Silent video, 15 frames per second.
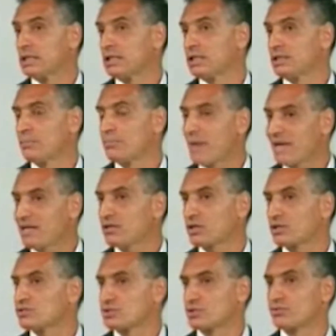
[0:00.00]
the main
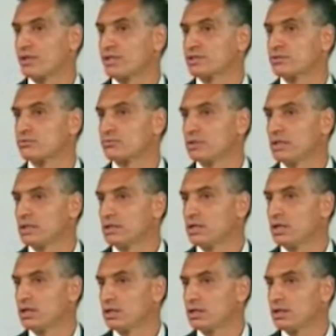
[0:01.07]
consideration really
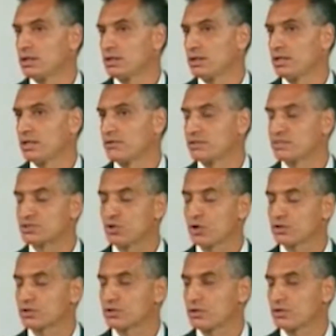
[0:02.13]
here is
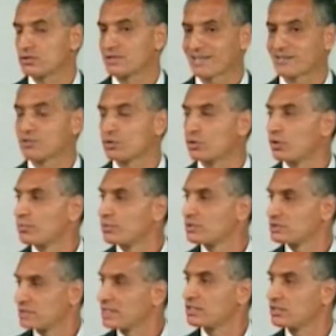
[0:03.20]
not technical,
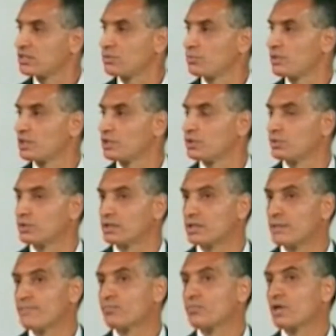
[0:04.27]
because technically we can do it.
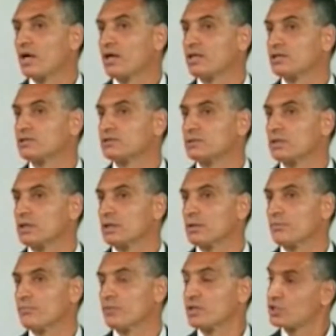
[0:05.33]
It is
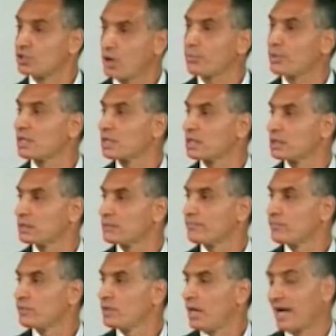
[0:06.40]
economic
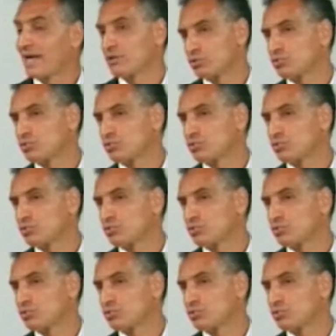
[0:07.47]
and to